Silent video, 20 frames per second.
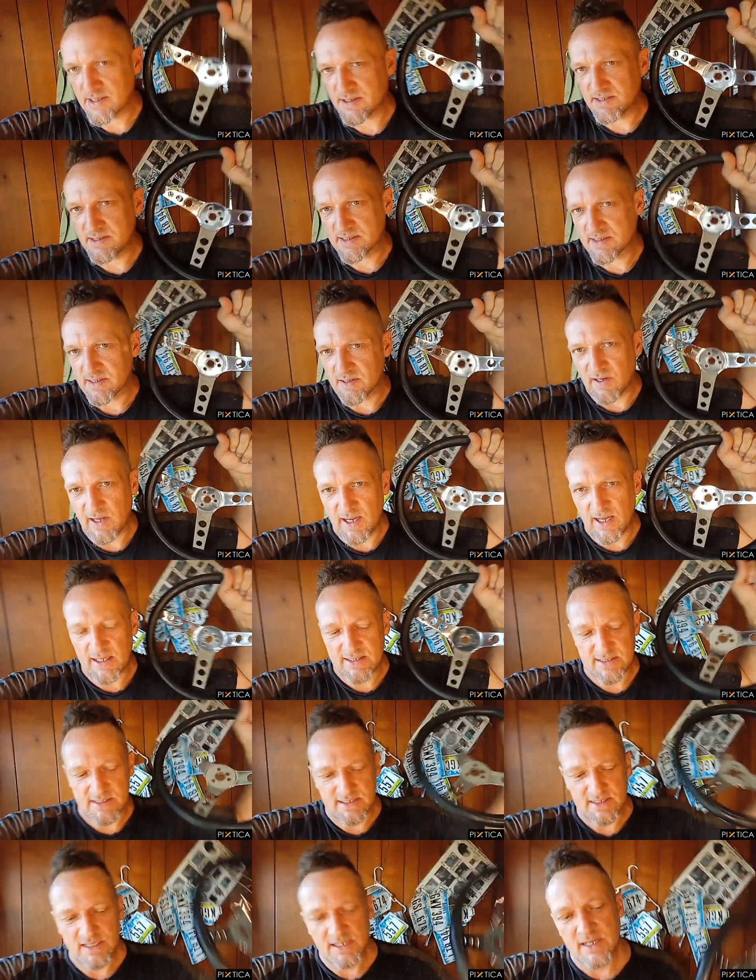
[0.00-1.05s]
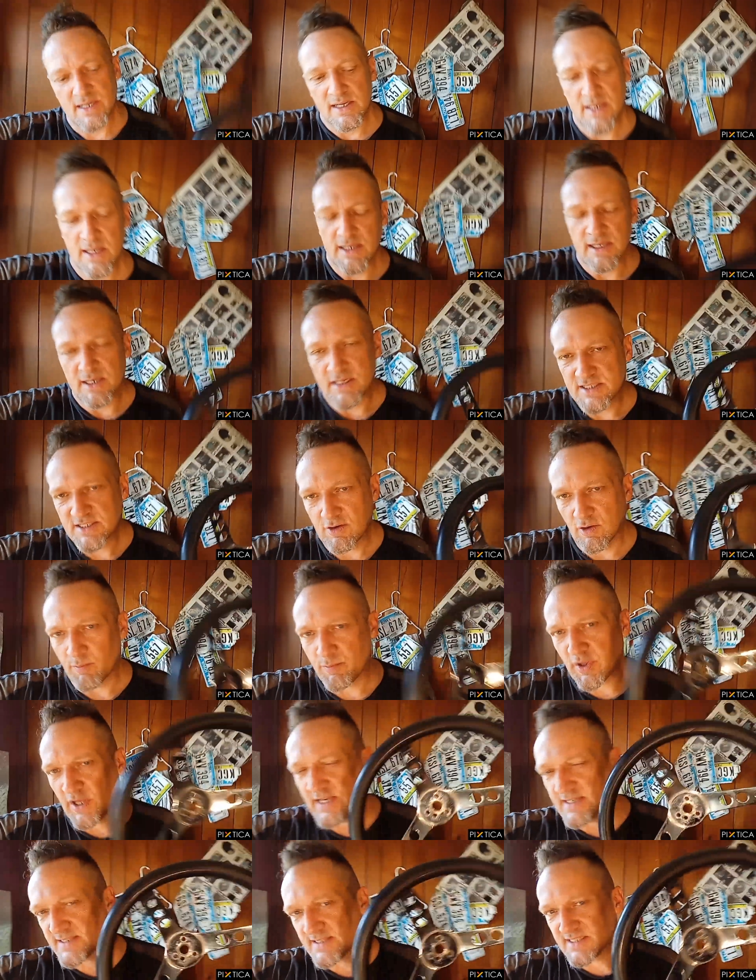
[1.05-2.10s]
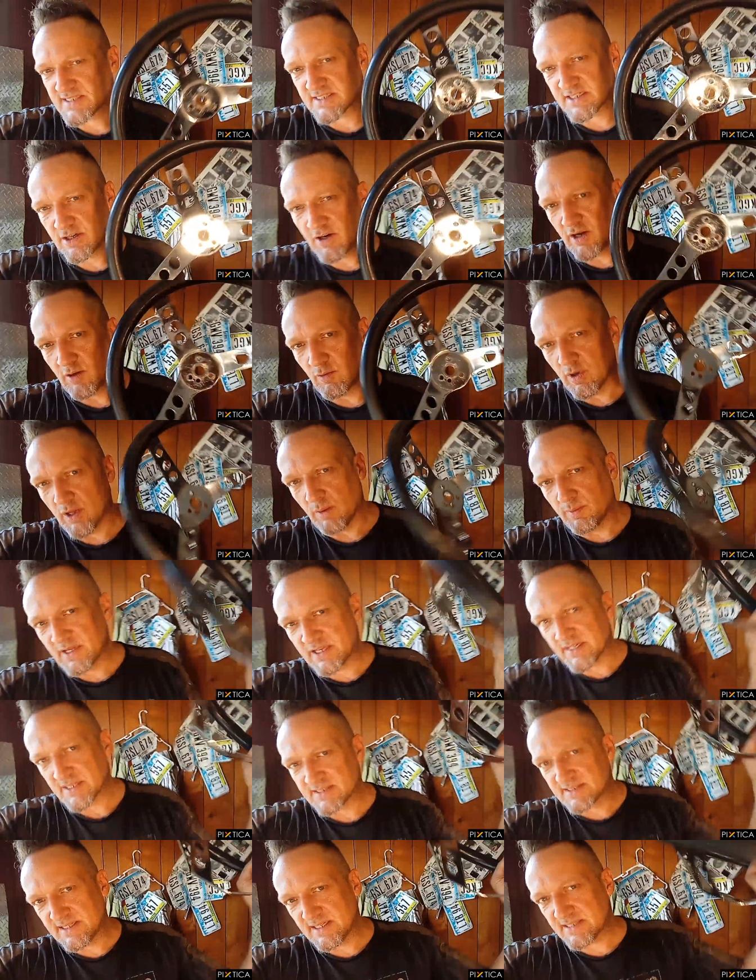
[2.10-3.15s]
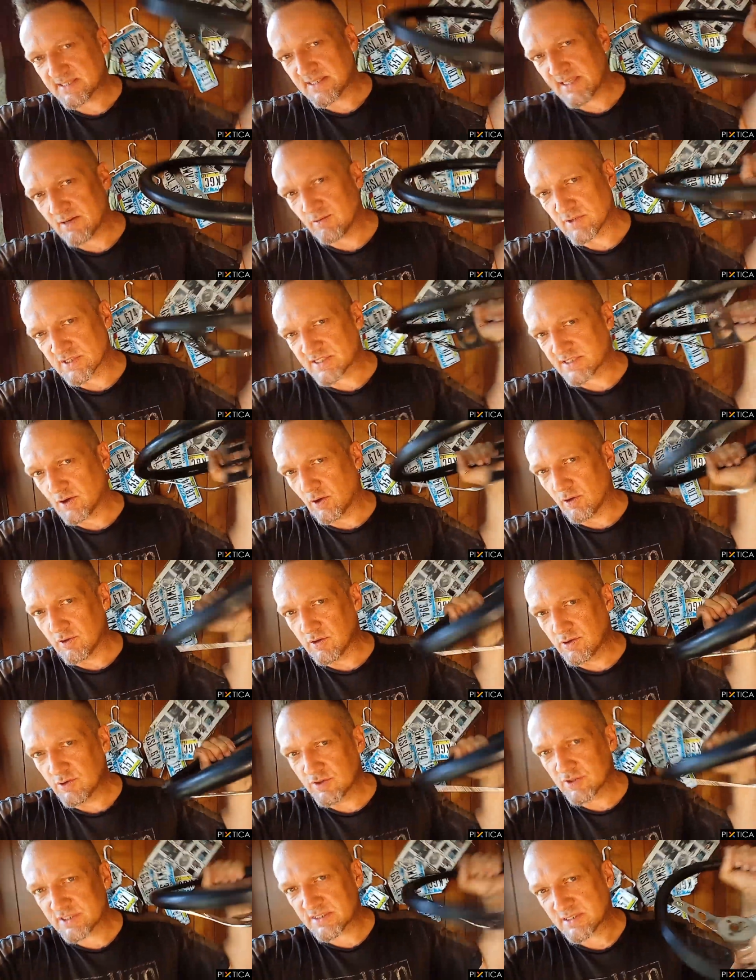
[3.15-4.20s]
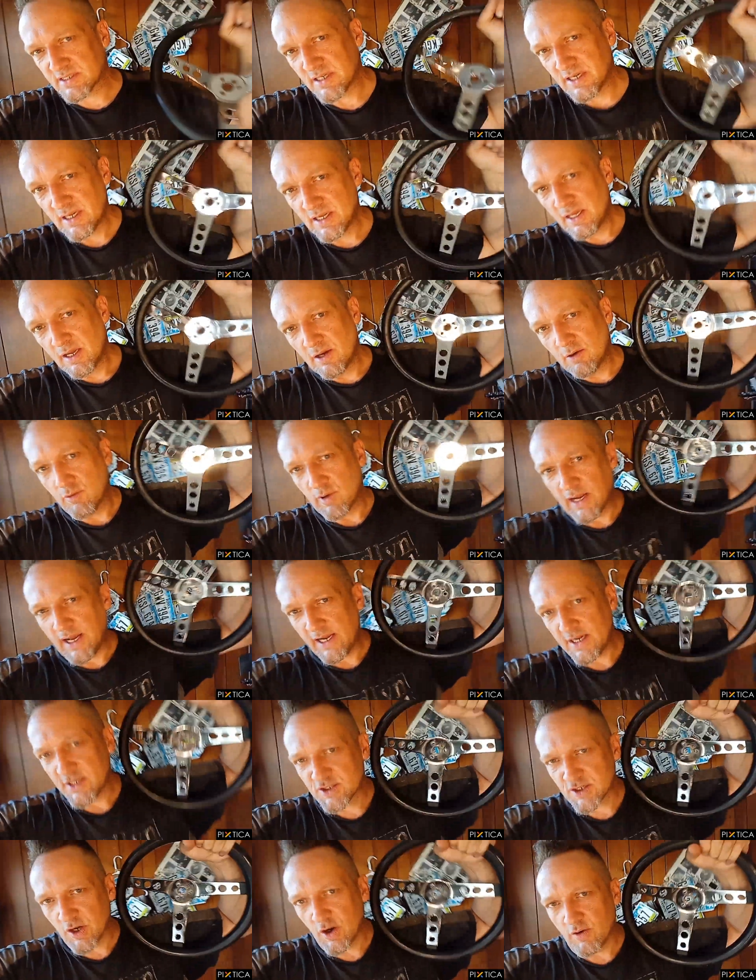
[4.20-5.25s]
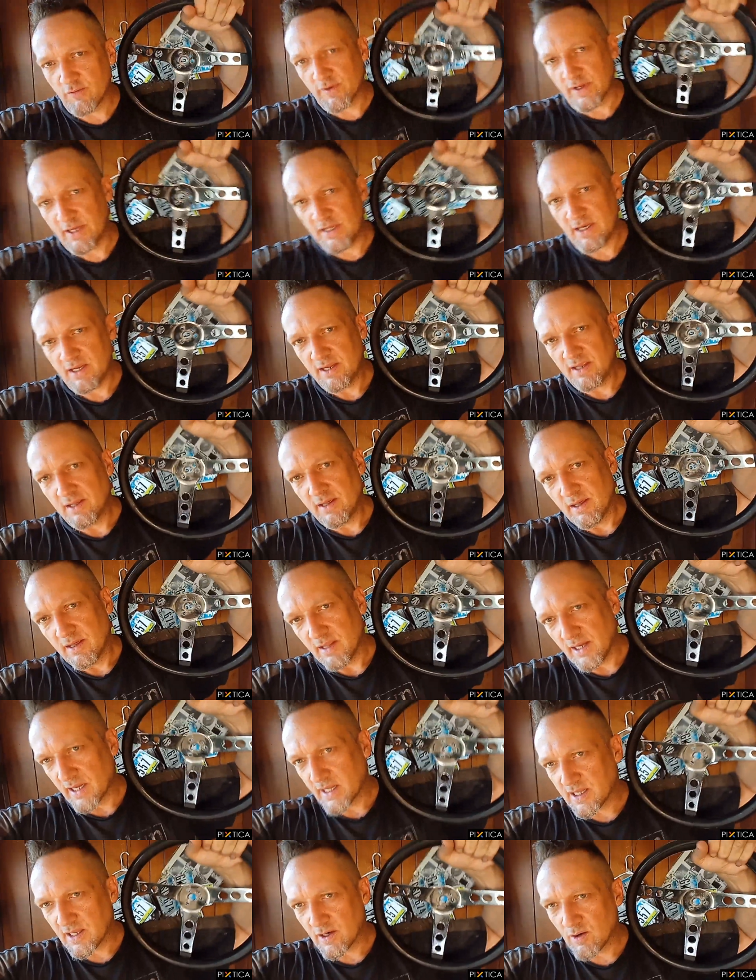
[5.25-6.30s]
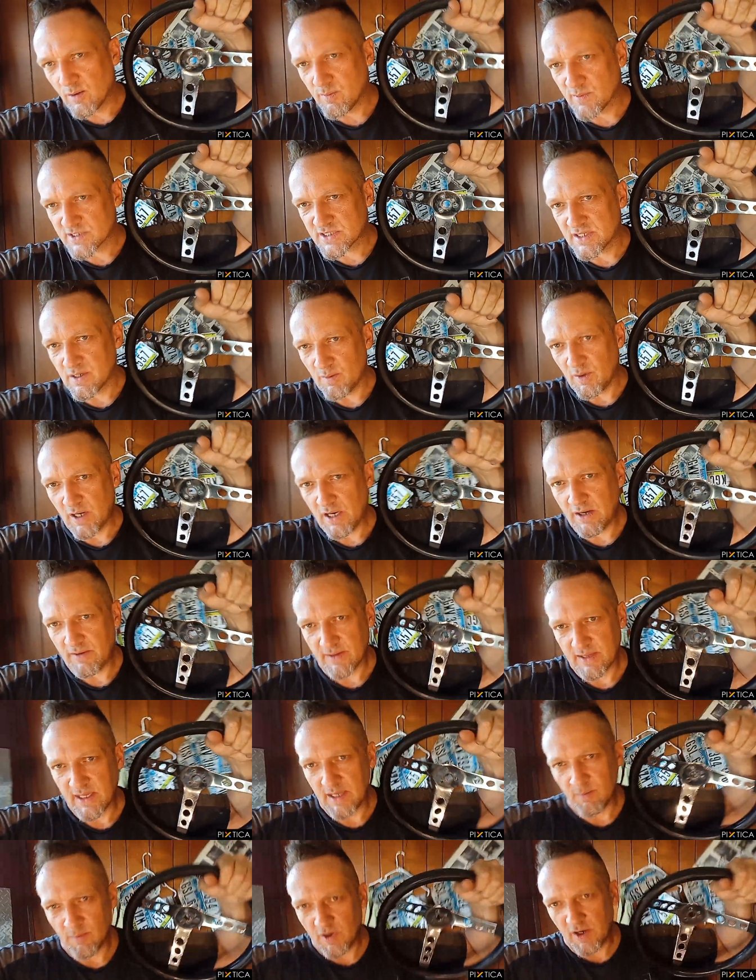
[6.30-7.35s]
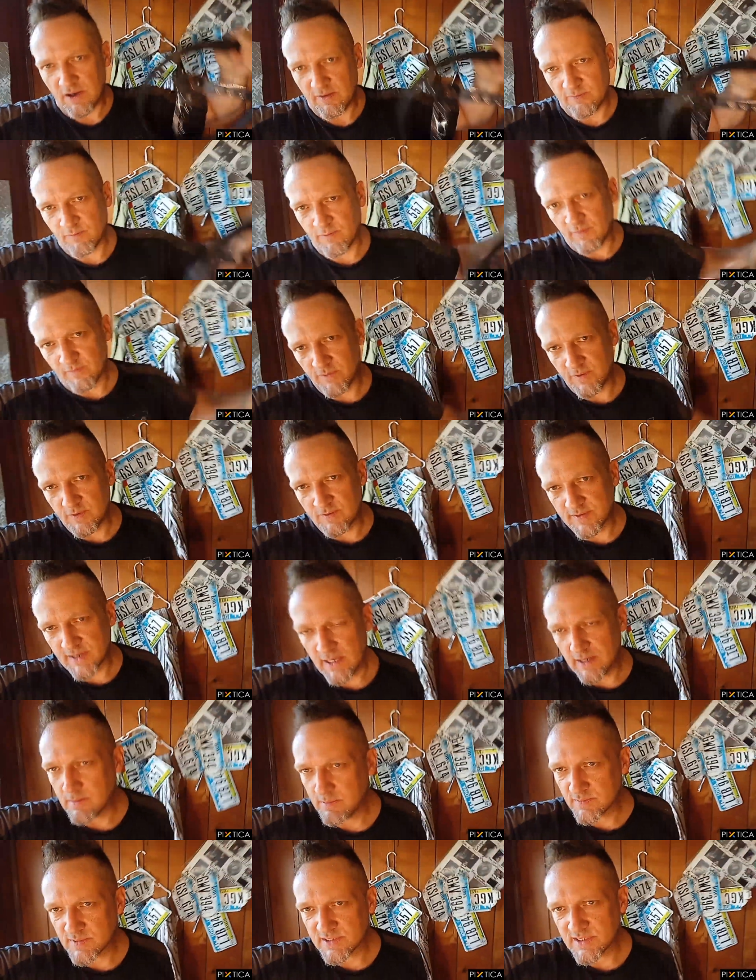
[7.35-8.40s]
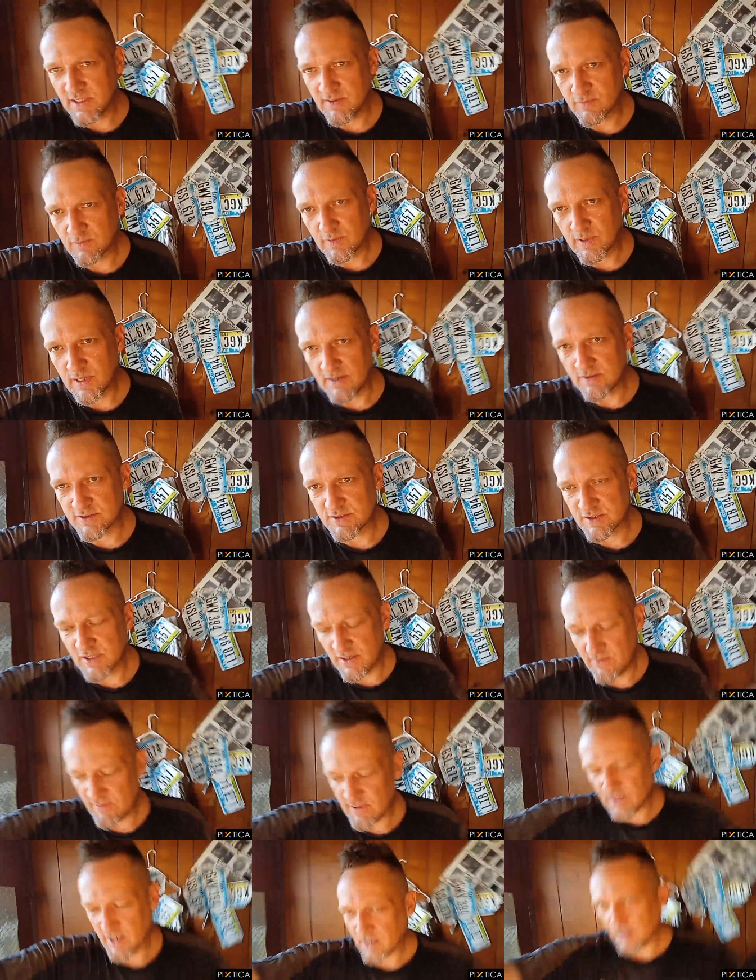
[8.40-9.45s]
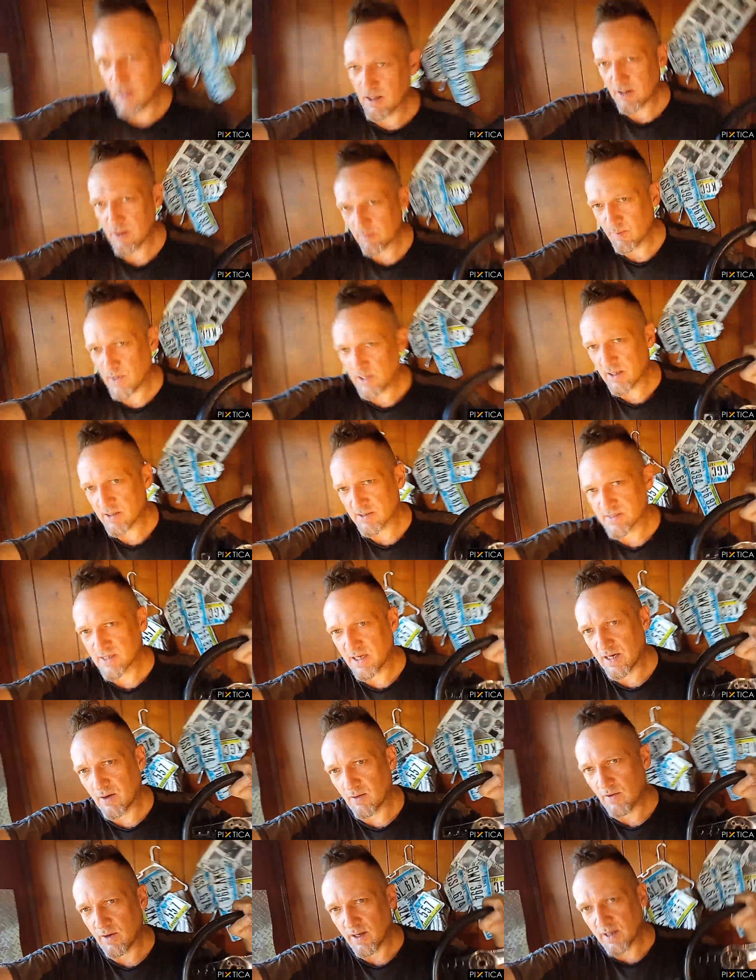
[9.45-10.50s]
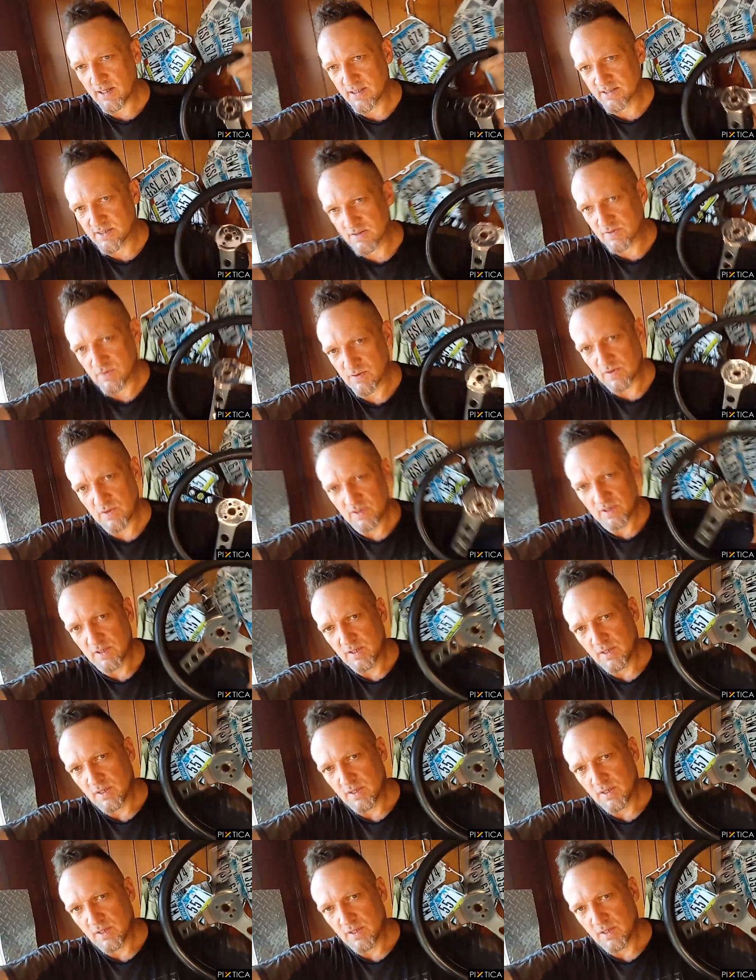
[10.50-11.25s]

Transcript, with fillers: She still has it. She replaced the steering wheel because this thing was so loose when I drove it like it almost come off came off a few times, even when I was driving like 100 miles an hour in high school.